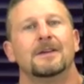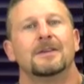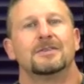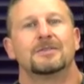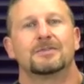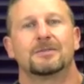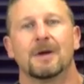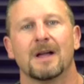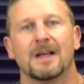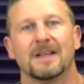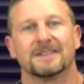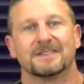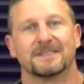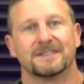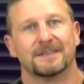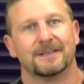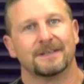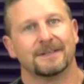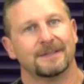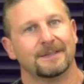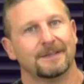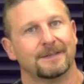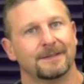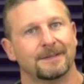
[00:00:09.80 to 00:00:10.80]
Trust.
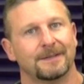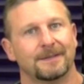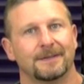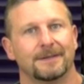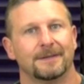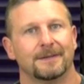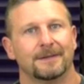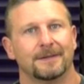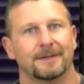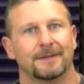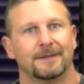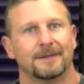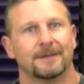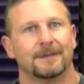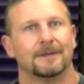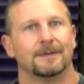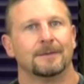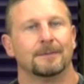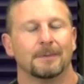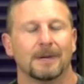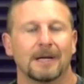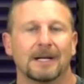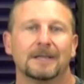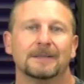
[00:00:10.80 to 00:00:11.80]

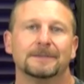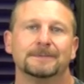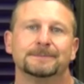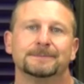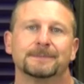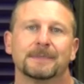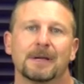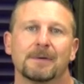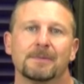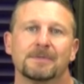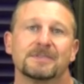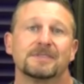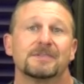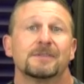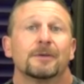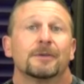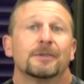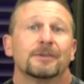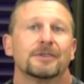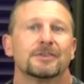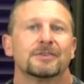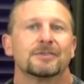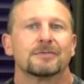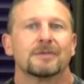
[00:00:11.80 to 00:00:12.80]
Wow. I was
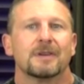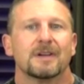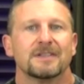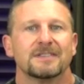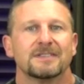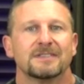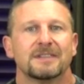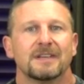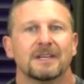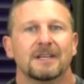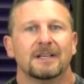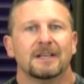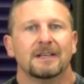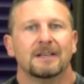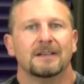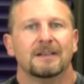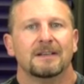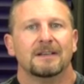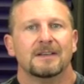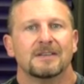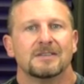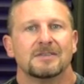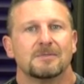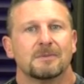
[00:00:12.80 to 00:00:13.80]
told that trust
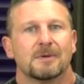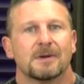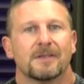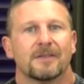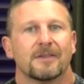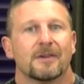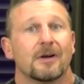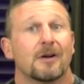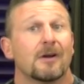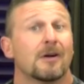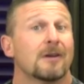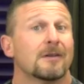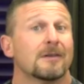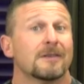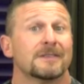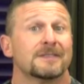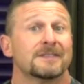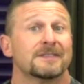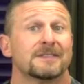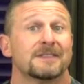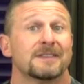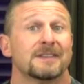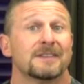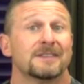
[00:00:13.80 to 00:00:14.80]
is one of the
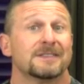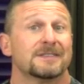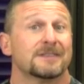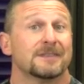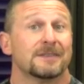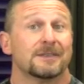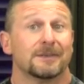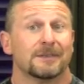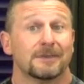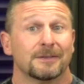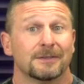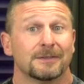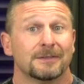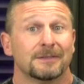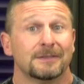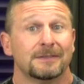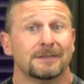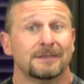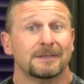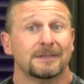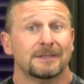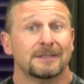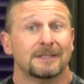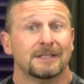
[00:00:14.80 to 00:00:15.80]
hardest things to earn
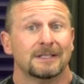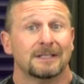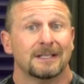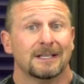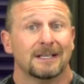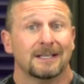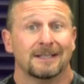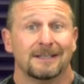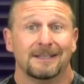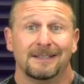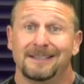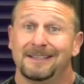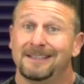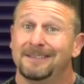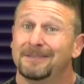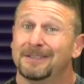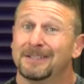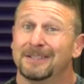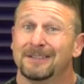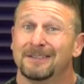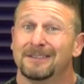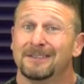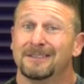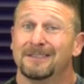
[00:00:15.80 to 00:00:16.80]
and
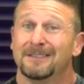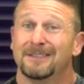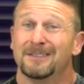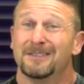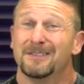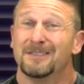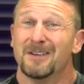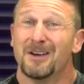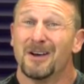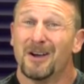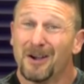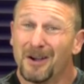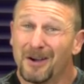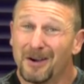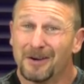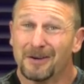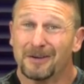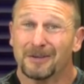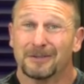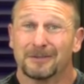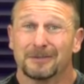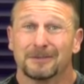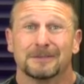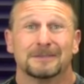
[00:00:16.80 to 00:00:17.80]
even the
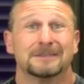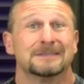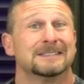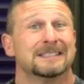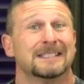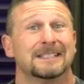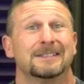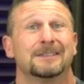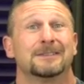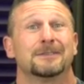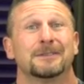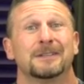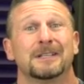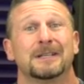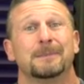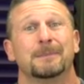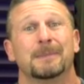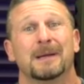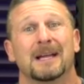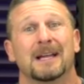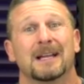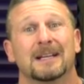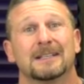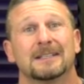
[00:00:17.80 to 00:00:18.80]
harder at earning
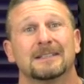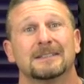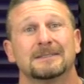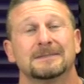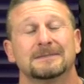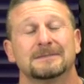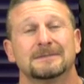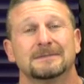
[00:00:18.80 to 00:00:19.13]
back.